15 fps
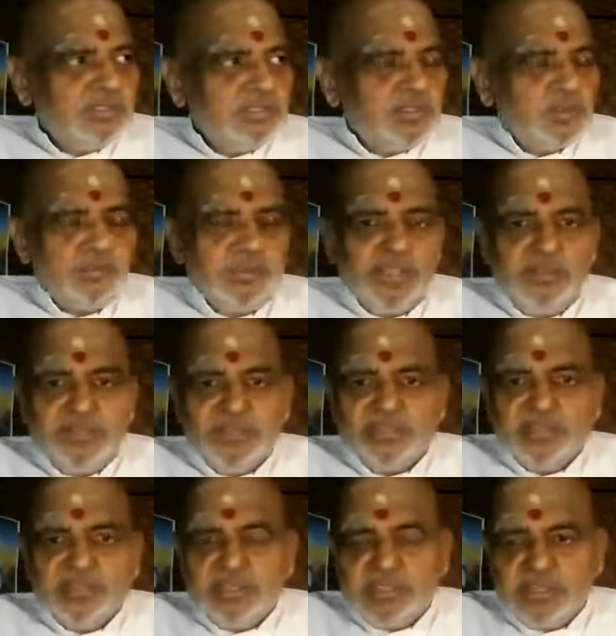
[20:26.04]
to begin with
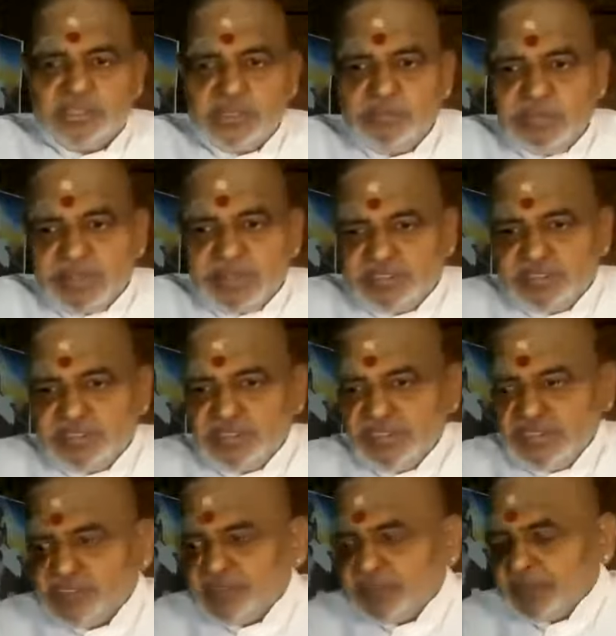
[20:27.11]
a simple
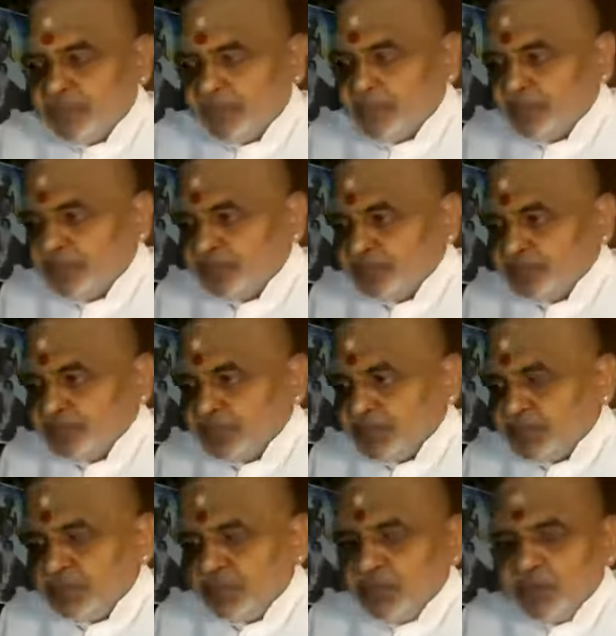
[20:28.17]
exercises
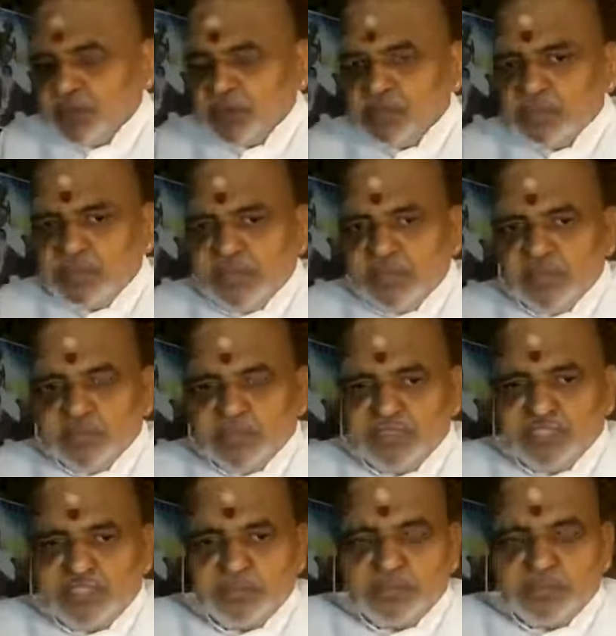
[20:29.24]
before beginning
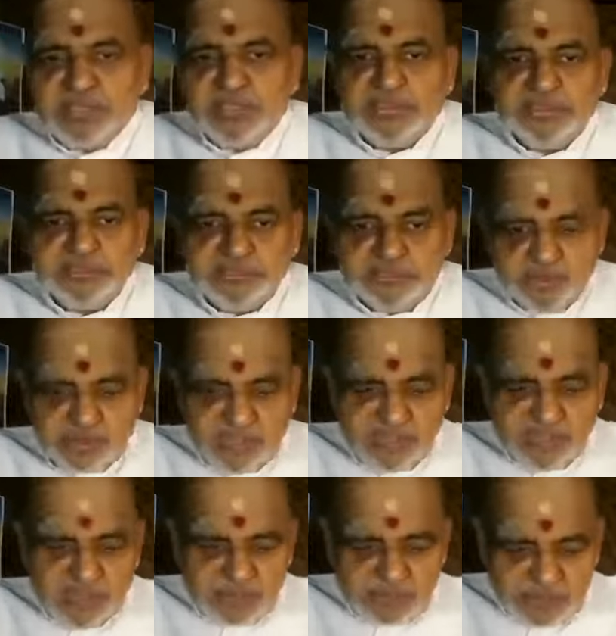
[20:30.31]
mantra japa, you
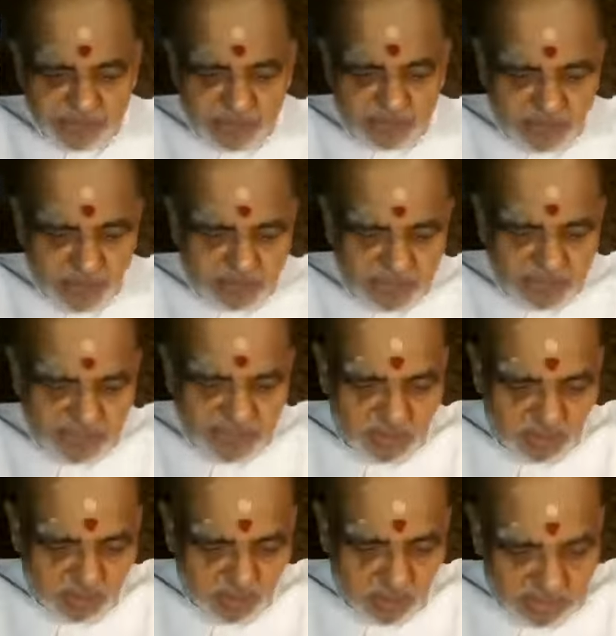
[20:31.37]
take that piece of paper where
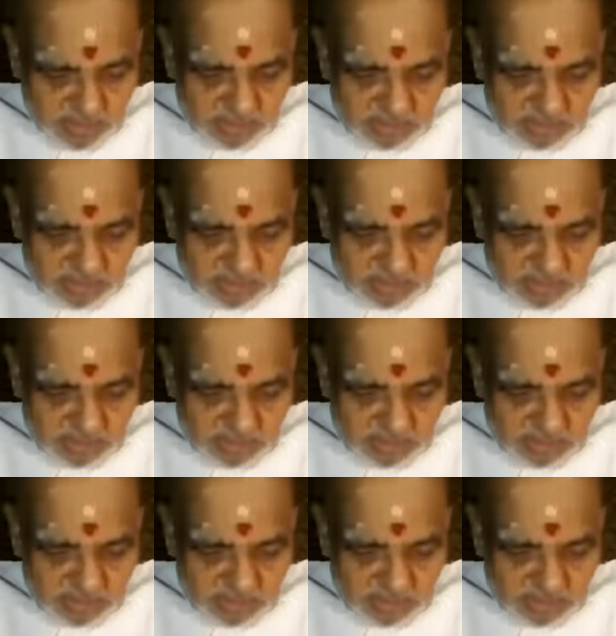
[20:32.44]
you wrote,